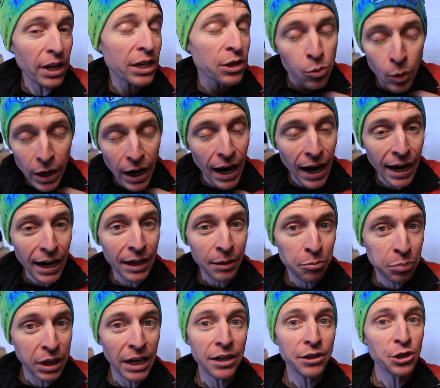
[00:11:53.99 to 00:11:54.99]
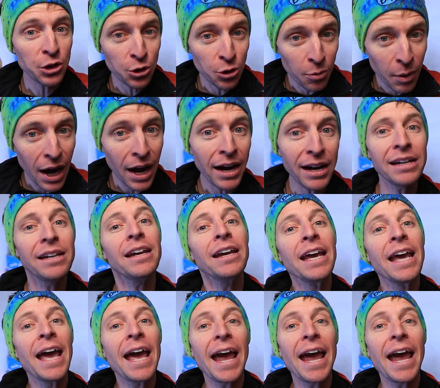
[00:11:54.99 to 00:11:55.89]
That's when I plan to do mine.